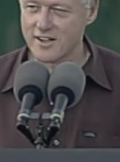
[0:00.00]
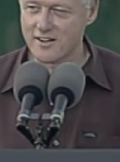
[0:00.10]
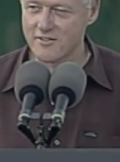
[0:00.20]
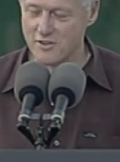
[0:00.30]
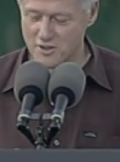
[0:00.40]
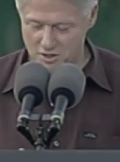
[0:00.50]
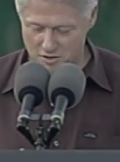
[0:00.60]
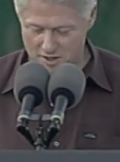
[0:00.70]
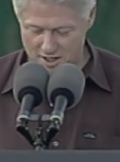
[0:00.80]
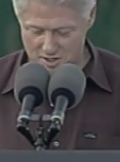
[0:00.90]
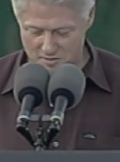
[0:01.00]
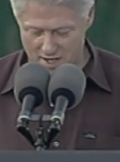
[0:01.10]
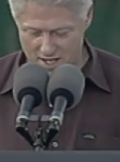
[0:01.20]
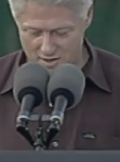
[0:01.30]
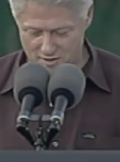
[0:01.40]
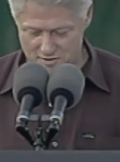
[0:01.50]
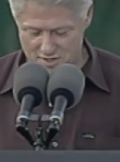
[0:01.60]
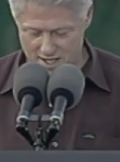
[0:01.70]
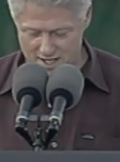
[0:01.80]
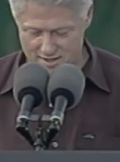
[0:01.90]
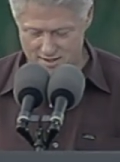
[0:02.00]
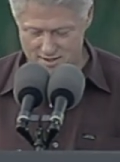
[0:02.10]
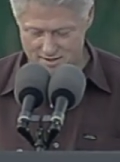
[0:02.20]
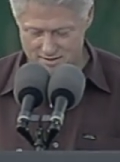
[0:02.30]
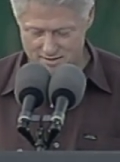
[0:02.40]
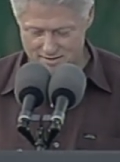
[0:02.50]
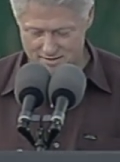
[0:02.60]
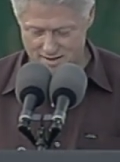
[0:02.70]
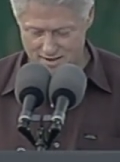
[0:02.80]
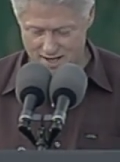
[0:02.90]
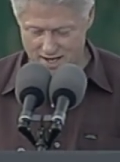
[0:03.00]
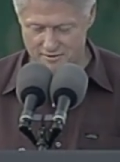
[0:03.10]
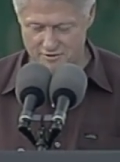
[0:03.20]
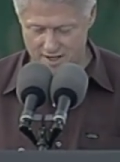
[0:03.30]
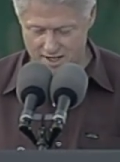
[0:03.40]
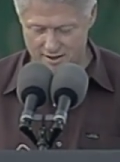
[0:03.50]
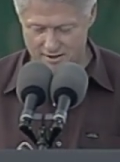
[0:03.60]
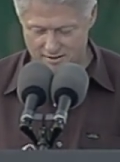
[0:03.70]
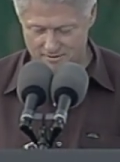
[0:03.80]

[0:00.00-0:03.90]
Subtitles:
for you, it is a matter of science and faith.